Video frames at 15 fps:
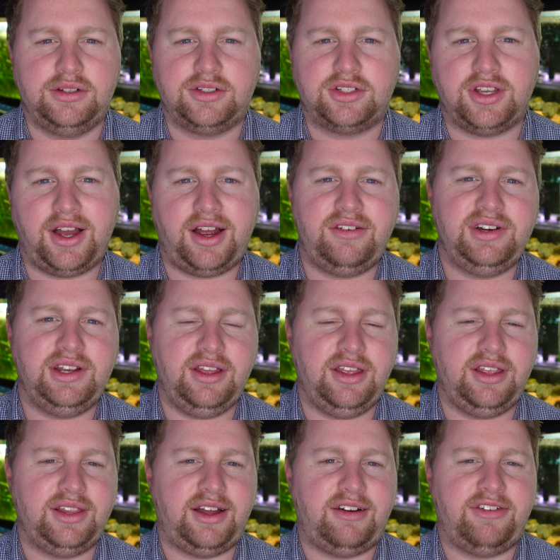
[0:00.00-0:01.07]
So I
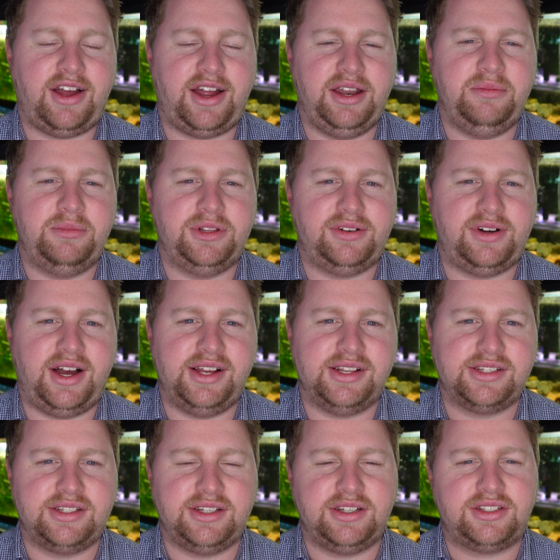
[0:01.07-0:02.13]
really love honey blue
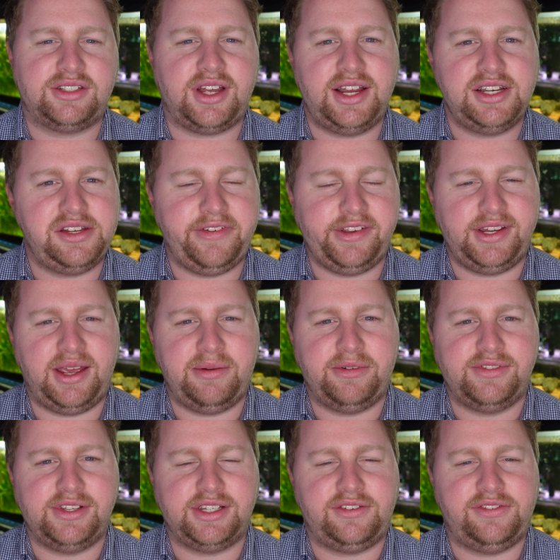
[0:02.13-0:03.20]
eyes. The scientific name
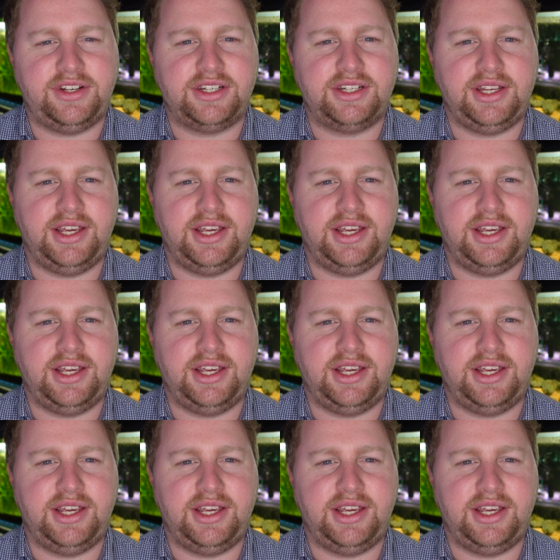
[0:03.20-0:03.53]
of these fish